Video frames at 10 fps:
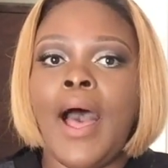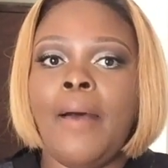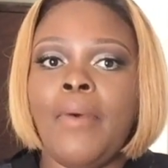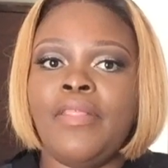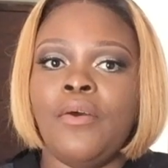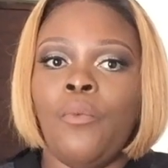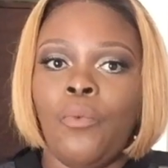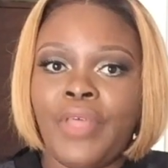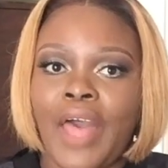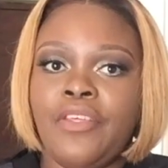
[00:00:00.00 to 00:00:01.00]
And
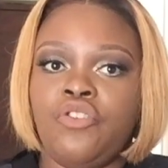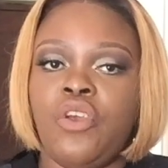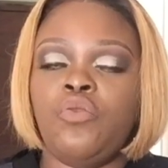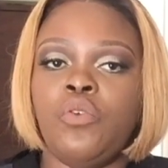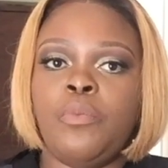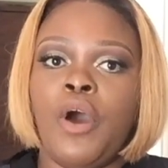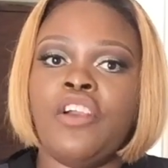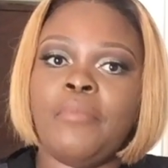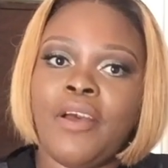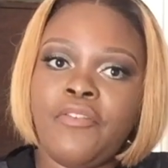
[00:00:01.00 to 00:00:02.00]
the other dress was
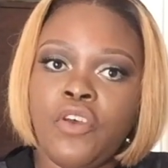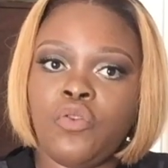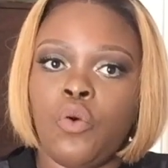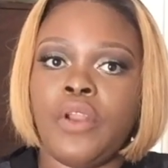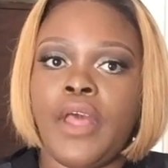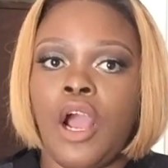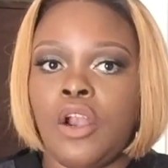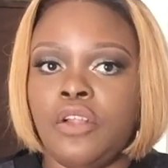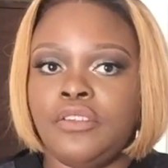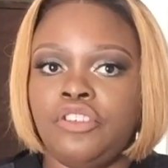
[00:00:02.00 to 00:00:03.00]
part of my first order that
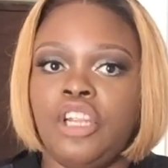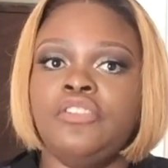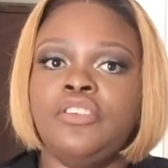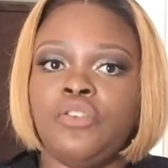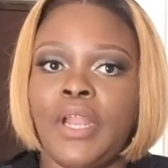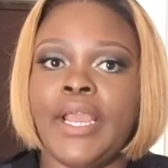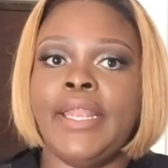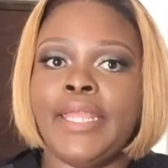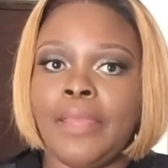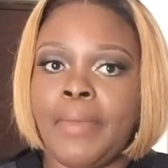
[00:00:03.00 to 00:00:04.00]
got lost in transit, so
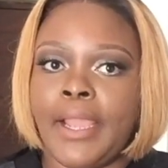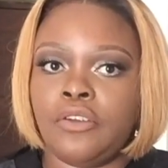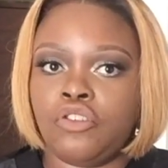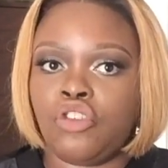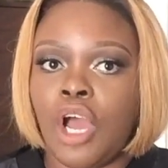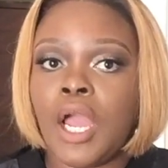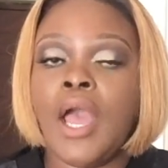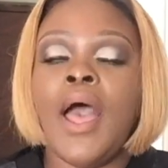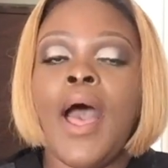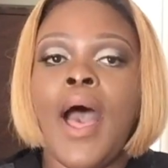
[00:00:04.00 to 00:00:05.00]
luckily it came back into
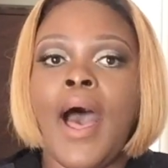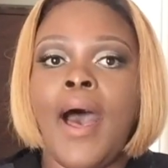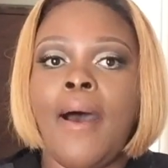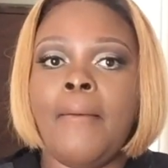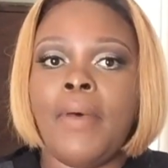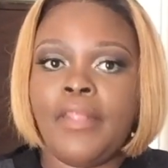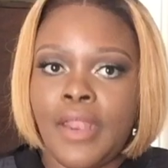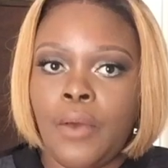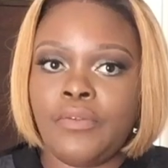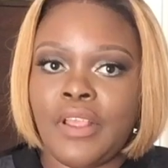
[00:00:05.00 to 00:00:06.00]
stock, and
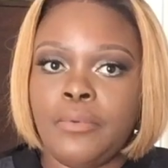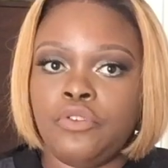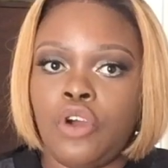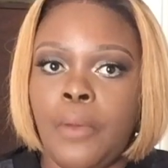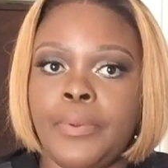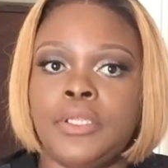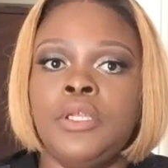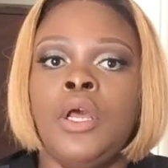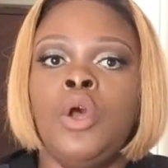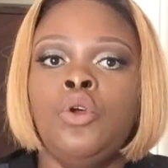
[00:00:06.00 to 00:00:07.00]
then I was able to cop
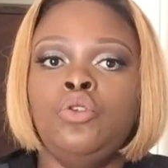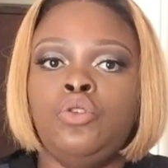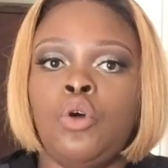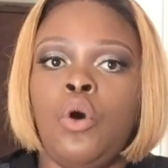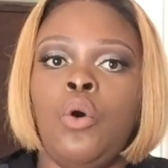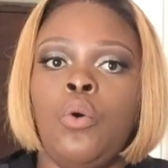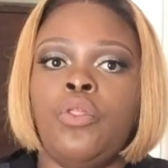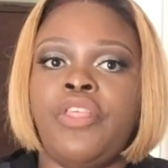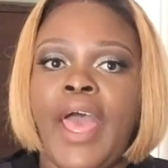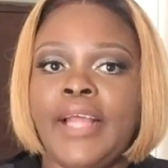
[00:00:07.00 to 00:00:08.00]
it.
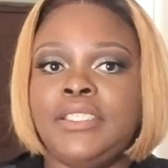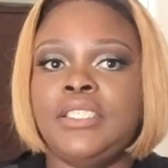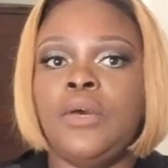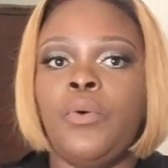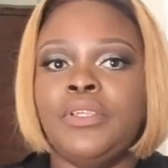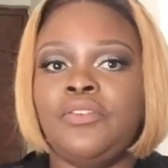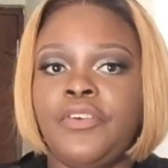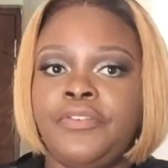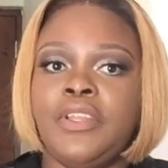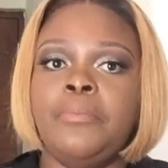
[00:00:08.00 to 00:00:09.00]
So that was
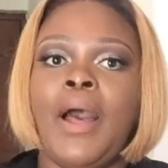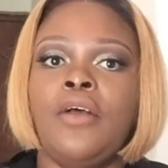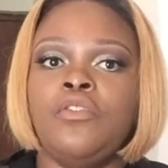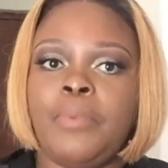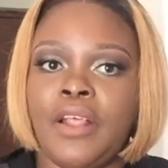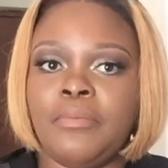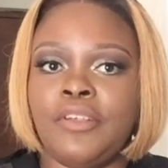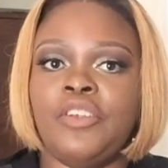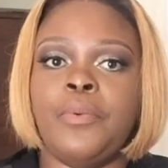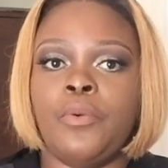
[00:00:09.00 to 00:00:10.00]
£15 plus
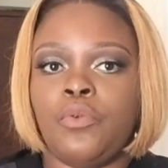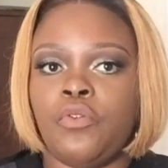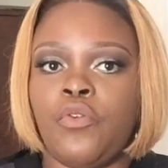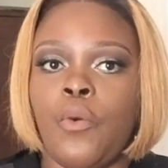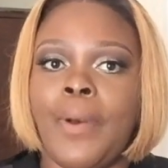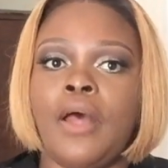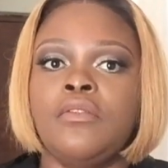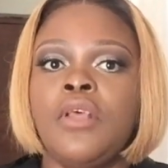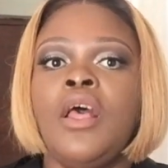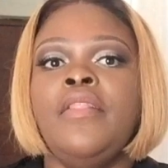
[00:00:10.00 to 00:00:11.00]
my shipping, which was
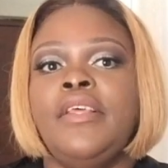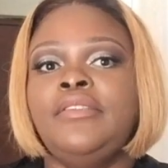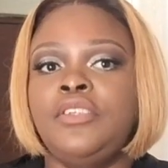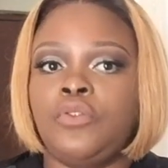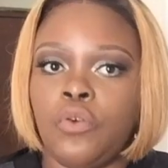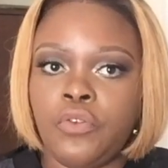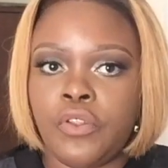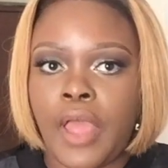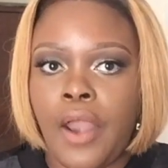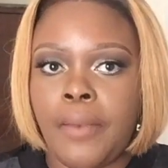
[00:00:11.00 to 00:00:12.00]
£4. They sent it off
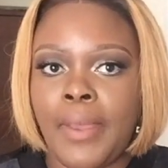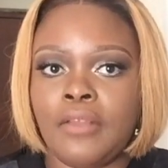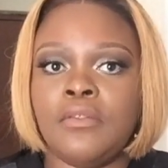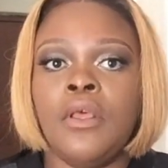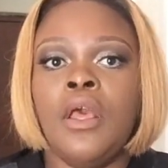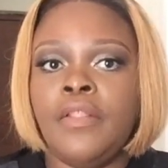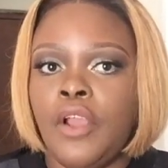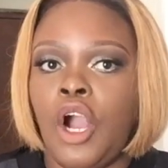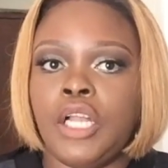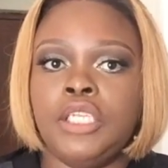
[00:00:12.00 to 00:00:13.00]
to the Aramex.
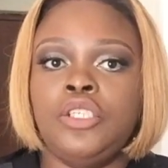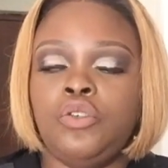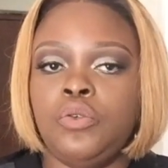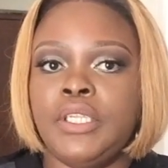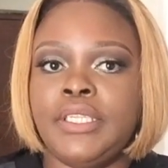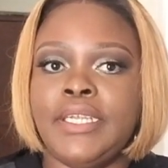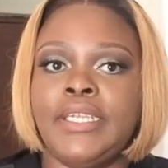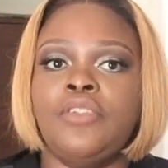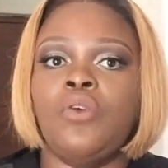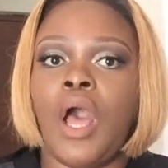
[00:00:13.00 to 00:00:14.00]
They got it 2 days
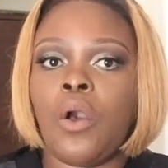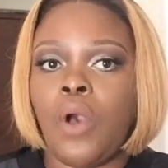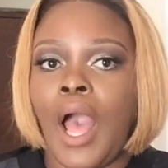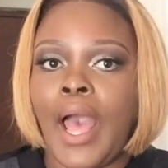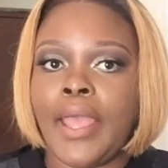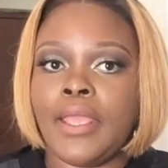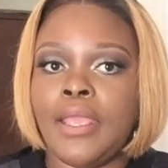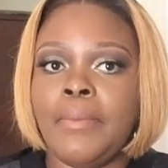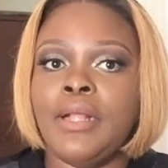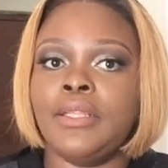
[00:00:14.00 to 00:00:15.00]
later. So I
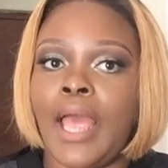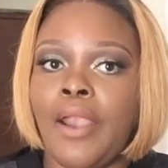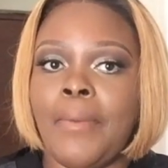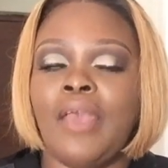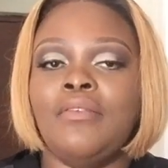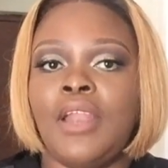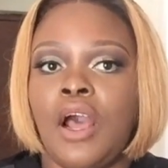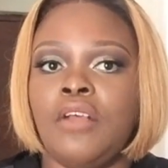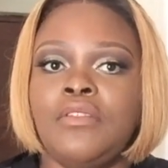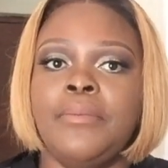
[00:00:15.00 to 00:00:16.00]
emailed Aramex and
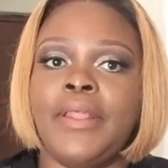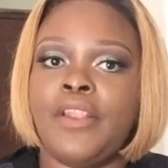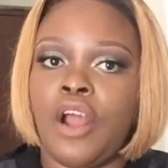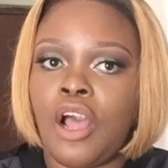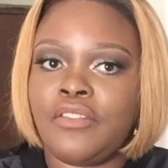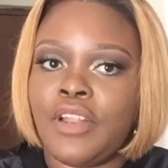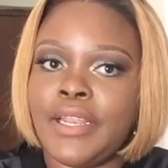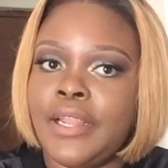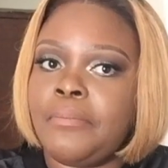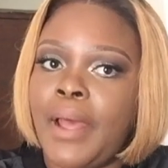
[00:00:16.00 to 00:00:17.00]
I asked them, can they not
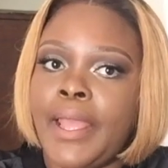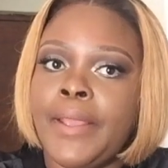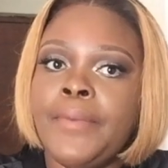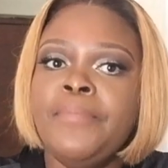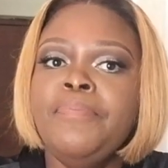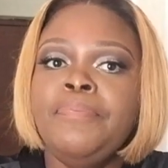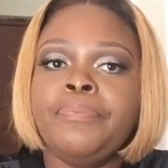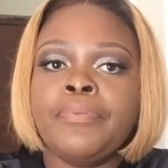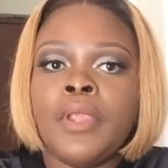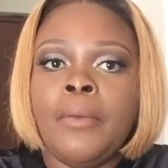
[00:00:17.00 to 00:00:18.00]
consolidate my
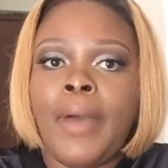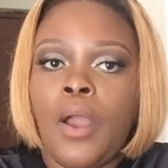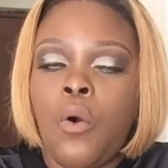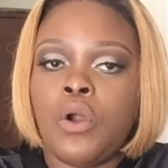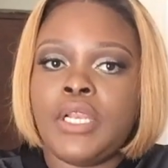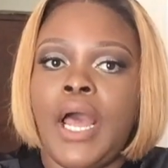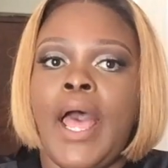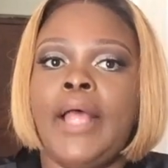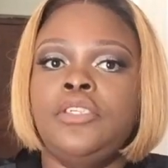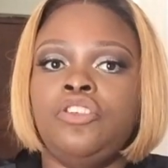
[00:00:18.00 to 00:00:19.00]
my
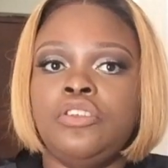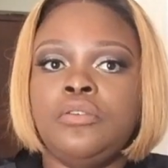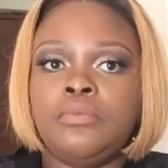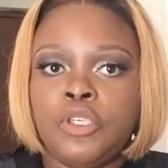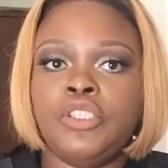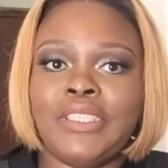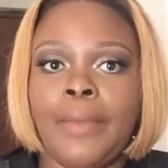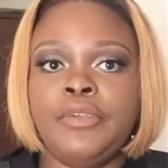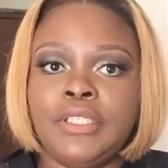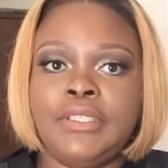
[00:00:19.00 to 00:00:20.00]
order and just because it's
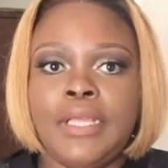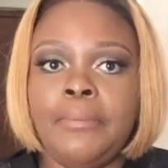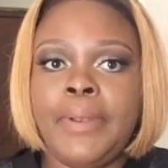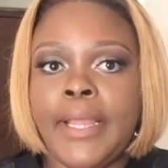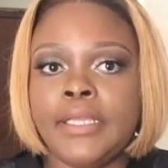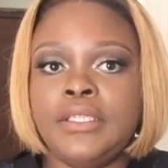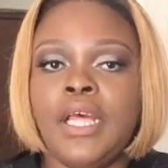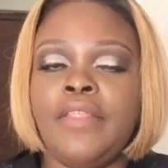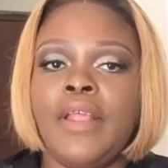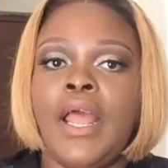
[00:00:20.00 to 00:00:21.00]
coming to the same
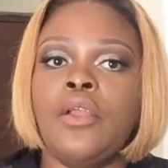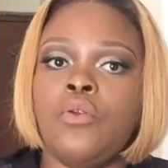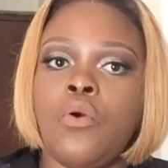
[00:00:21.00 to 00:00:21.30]
place, and they're like,